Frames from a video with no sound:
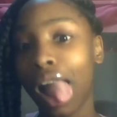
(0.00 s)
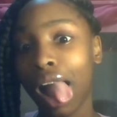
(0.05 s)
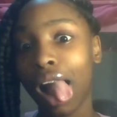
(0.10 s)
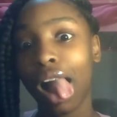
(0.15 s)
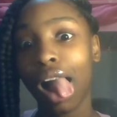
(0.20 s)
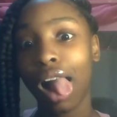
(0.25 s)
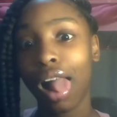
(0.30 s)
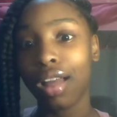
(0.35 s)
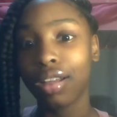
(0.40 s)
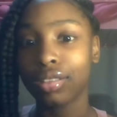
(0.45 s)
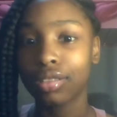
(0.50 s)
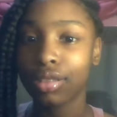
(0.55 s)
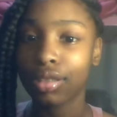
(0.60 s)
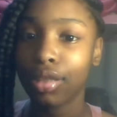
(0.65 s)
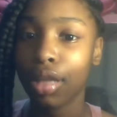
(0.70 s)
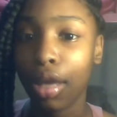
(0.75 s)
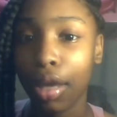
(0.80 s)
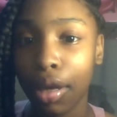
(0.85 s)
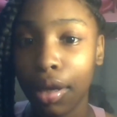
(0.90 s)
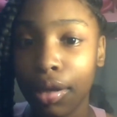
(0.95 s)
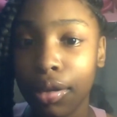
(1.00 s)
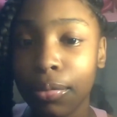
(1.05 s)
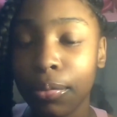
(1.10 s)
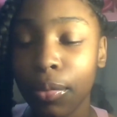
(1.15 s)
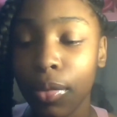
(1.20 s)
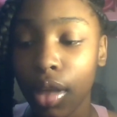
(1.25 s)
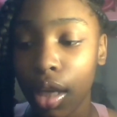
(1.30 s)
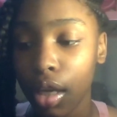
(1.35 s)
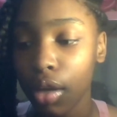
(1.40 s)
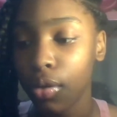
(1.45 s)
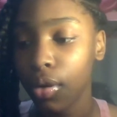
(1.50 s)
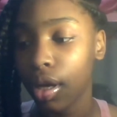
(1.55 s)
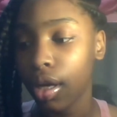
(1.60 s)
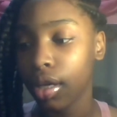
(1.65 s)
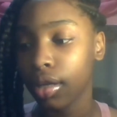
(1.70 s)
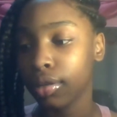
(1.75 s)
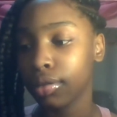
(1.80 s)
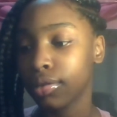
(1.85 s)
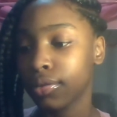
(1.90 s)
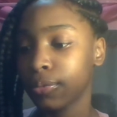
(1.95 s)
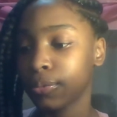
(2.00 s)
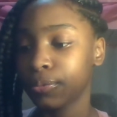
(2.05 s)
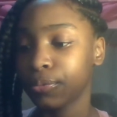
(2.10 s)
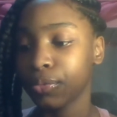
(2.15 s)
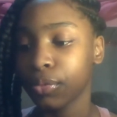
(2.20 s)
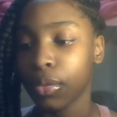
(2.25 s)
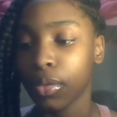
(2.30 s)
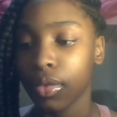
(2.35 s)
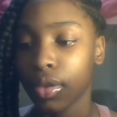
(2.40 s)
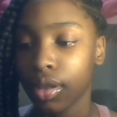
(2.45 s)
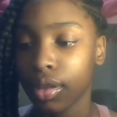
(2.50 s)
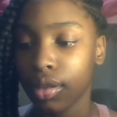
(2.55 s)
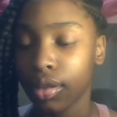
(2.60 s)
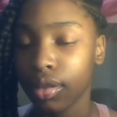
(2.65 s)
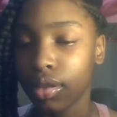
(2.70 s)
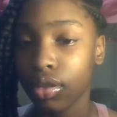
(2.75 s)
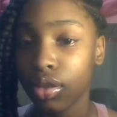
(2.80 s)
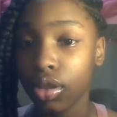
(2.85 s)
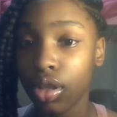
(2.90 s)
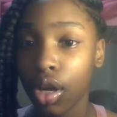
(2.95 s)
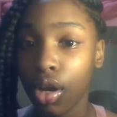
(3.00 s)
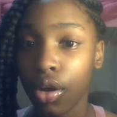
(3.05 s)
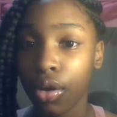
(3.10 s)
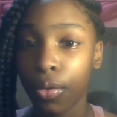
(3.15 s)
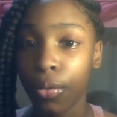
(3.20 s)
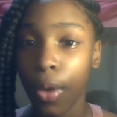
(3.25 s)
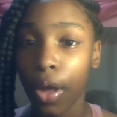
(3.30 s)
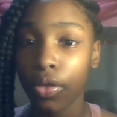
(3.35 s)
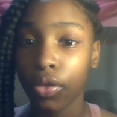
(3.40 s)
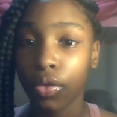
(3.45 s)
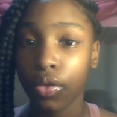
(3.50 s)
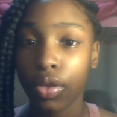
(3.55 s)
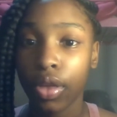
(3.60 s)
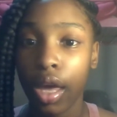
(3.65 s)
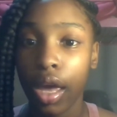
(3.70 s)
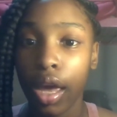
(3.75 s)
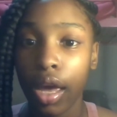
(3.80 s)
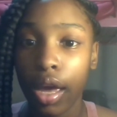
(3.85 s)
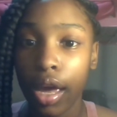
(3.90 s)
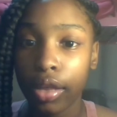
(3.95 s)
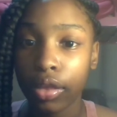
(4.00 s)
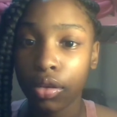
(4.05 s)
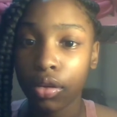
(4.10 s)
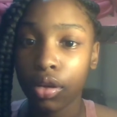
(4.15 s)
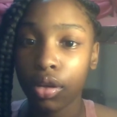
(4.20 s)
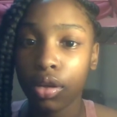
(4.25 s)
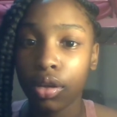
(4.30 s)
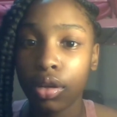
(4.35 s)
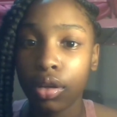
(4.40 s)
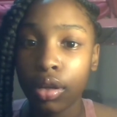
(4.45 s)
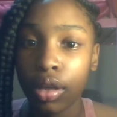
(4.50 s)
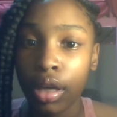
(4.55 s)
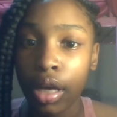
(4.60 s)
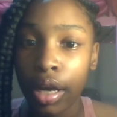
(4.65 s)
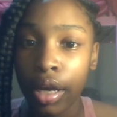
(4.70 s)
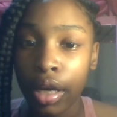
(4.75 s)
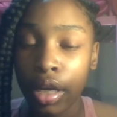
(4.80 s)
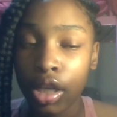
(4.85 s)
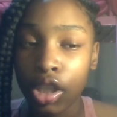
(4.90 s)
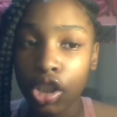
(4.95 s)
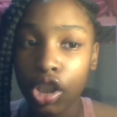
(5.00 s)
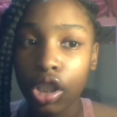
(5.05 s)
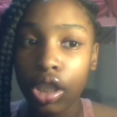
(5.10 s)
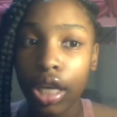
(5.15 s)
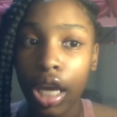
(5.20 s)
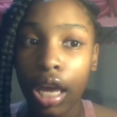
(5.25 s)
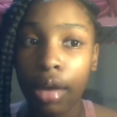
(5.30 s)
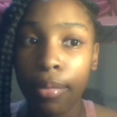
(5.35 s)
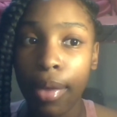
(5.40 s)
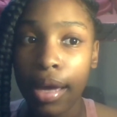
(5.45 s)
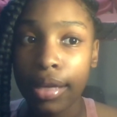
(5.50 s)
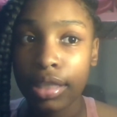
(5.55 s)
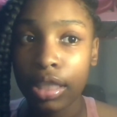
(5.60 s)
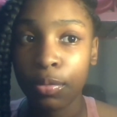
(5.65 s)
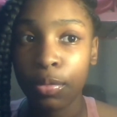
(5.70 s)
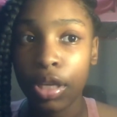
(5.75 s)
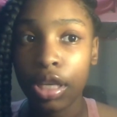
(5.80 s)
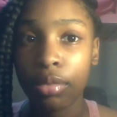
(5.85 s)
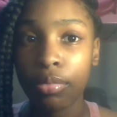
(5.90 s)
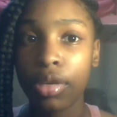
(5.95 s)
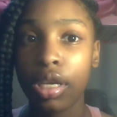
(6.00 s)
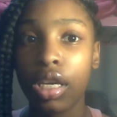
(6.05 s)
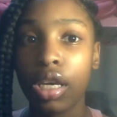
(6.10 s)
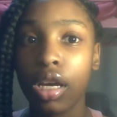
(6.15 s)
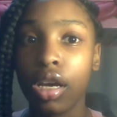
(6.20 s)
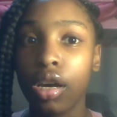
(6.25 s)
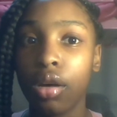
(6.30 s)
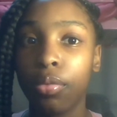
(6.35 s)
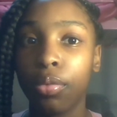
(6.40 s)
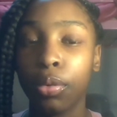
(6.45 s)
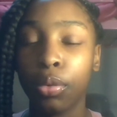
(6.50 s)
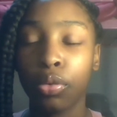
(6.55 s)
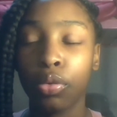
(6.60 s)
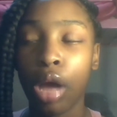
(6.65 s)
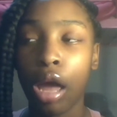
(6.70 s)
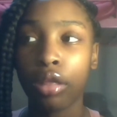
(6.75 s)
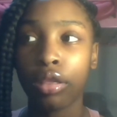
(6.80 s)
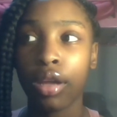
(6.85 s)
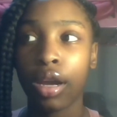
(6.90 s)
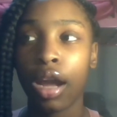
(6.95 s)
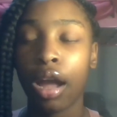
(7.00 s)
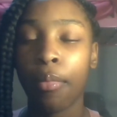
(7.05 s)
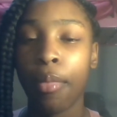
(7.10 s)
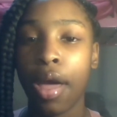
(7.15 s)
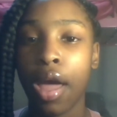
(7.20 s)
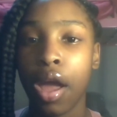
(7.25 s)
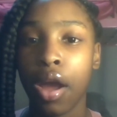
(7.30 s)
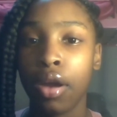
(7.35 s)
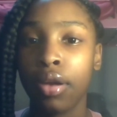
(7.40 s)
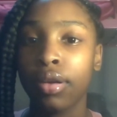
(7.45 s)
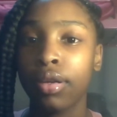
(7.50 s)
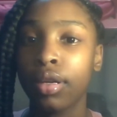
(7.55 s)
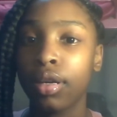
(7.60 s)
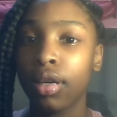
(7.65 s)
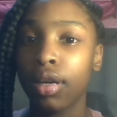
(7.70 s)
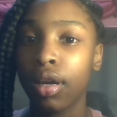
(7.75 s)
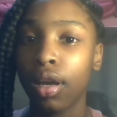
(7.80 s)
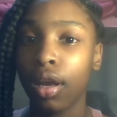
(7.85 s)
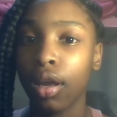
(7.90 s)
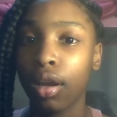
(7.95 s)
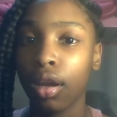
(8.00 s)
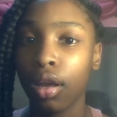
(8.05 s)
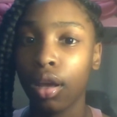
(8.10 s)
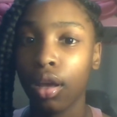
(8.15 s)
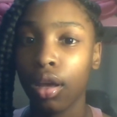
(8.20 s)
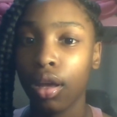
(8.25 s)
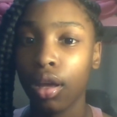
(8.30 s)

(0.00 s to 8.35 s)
Uh, Anyways, so after that, after she came back to pick me up after I got my hair done,